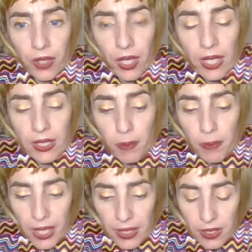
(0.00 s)
Any
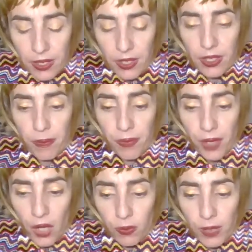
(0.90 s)
man that is a
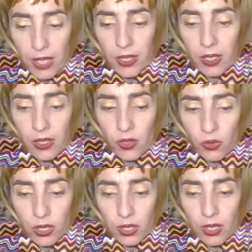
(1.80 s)
proud man, he
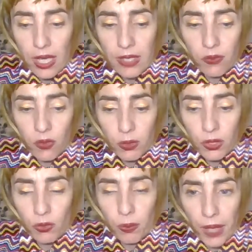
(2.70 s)
shouldn't let women
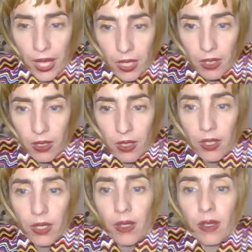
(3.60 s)
to pay.
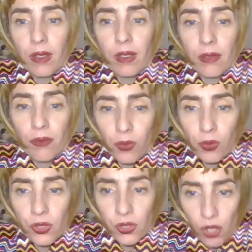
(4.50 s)

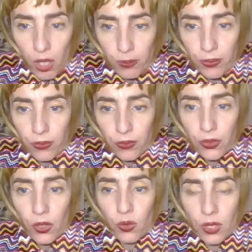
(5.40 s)
Full stop.
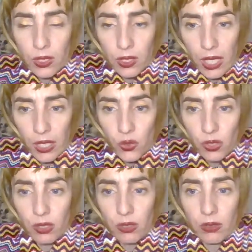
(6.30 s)
No discussion.